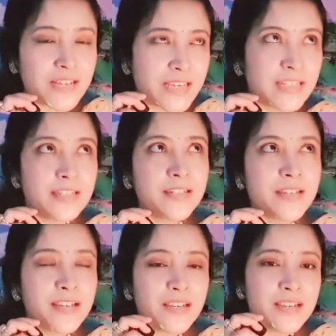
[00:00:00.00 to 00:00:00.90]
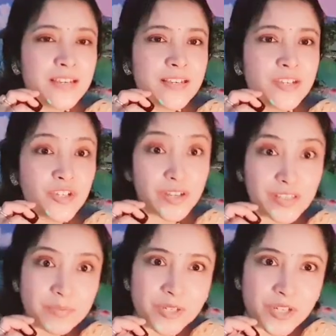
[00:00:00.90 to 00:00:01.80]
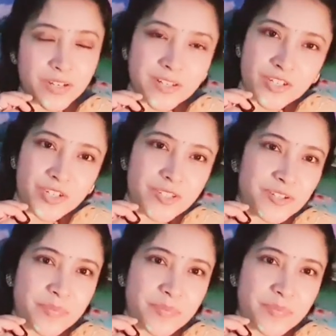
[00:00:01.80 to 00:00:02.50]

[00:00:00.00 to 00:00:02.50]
in Shatabhisha Nakshatra?